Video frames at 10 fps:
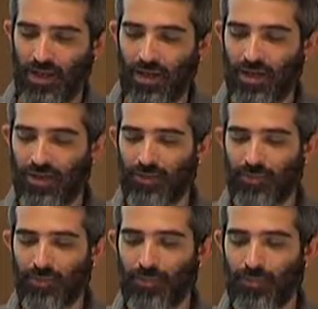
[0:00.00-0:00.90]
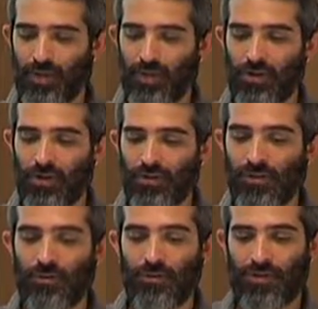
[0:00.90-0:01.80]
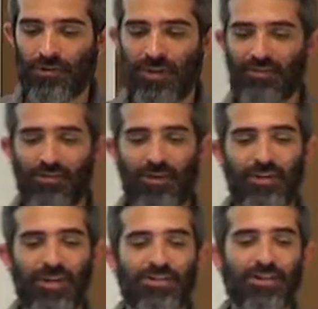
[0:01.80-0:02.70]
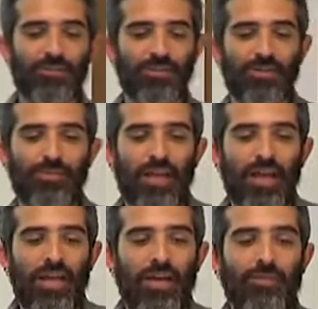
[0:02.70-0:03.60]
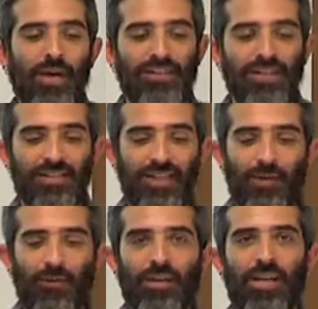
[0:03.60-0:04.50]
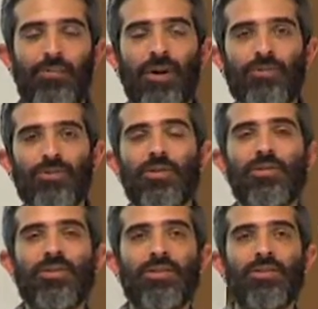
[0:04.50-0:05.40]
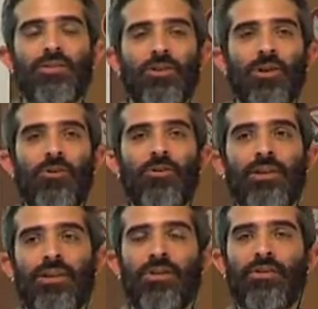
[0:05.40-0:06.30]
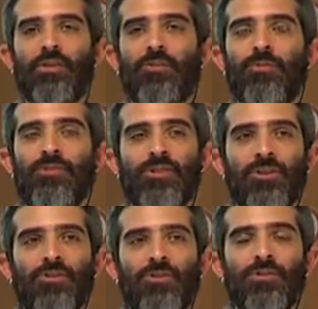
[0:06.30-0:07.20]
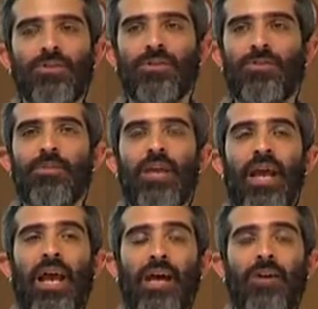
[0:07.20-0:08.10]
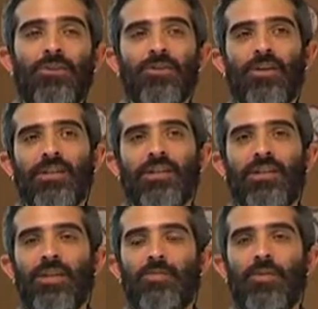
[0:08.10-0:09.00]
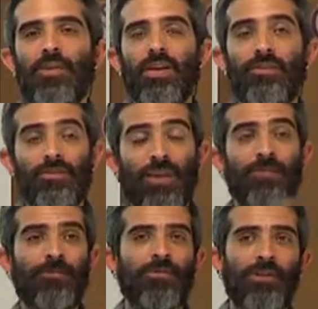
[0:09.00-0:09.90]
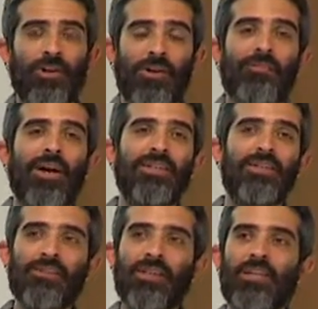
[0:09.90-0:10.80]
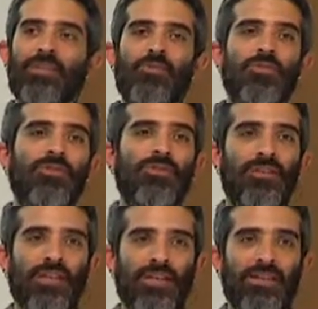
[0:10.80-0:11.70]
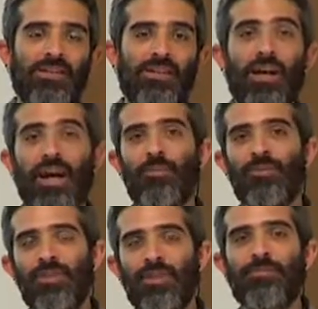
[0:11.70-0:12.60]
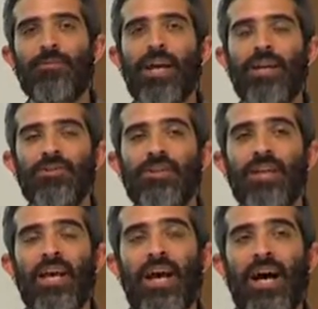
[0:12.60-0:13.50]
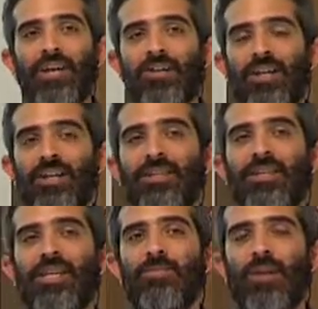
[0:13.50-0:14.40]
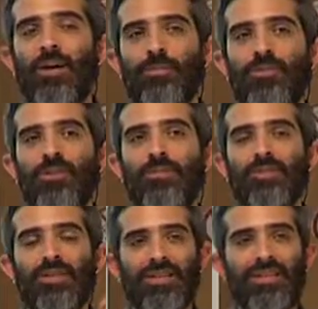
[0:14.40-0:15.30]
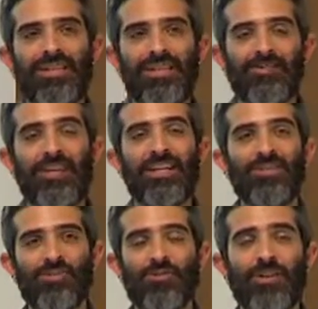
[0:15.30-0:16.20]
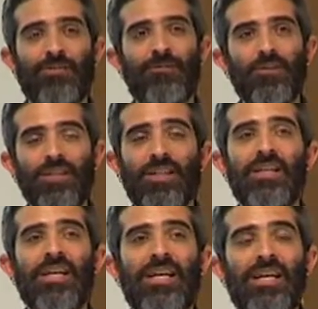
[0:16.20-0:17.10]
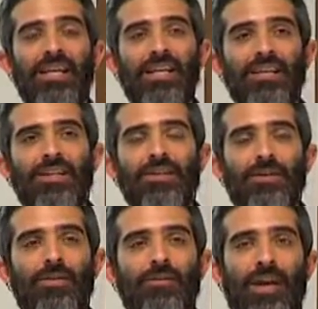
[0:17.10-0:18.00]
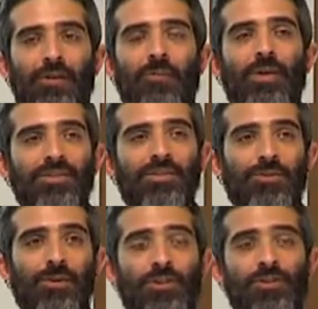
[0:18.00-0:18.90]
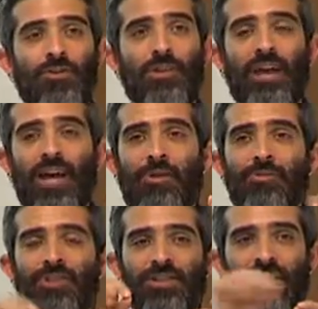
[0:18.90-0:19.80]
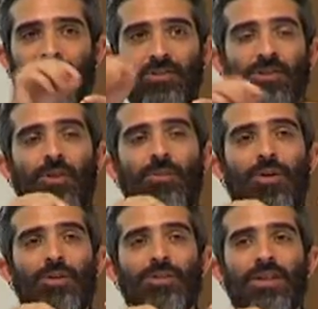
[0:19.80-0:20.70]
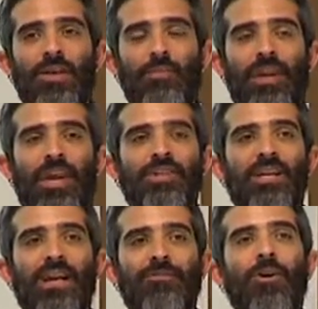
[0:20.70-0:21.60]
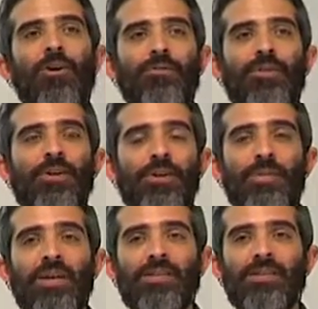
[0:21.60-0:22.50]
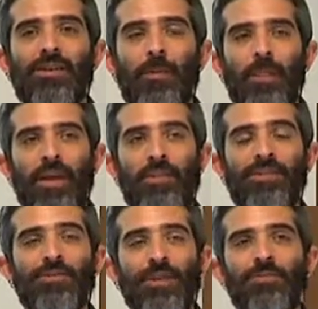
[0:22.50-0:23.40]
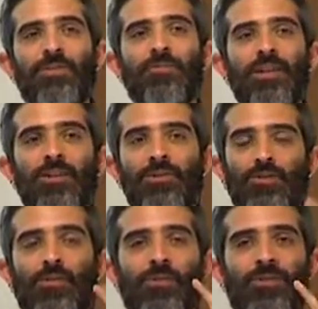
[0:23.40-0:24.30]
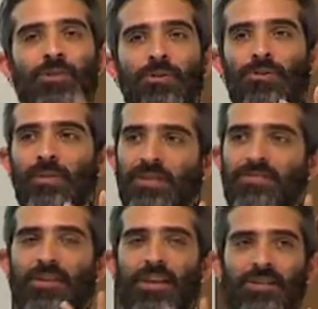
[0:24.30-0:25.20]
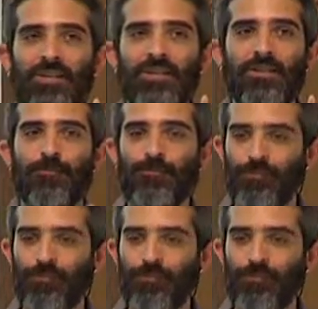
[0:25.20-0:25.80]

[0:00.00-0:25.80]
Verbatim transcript: Um, so, cryptographic verification of upstream. Um, as I said, I want to keep upstream's code in the revision control system. I also like to keep, it, if, you know, in my ideal case, upstream is using Git. I'm using Git for packaging. I actually like to keep upstream's Git history fully in my repository so that I don't just have the tarballs, but I actually have all of their commits. And that turns out to be really useful for two specific cases.